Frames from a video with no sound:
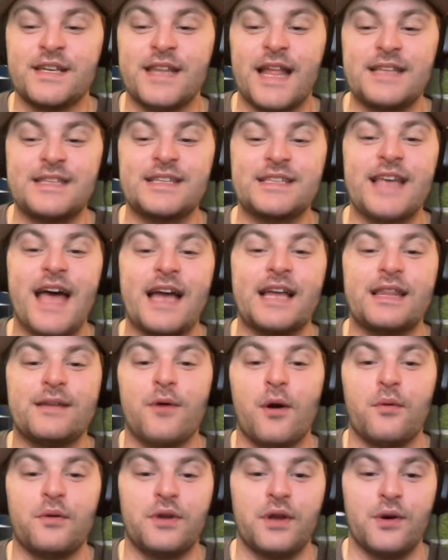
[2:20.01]
That's exactly
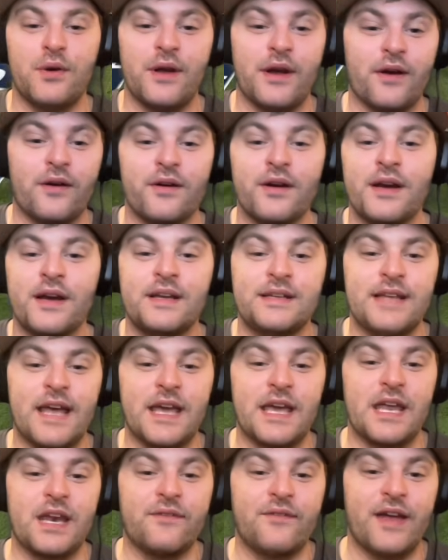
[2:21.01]
what we do here,
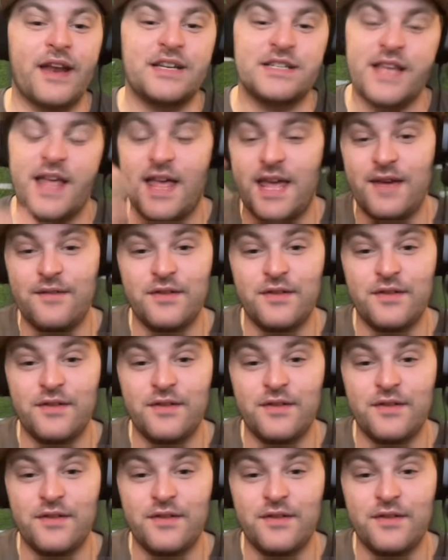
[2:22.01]
taking advantage of that.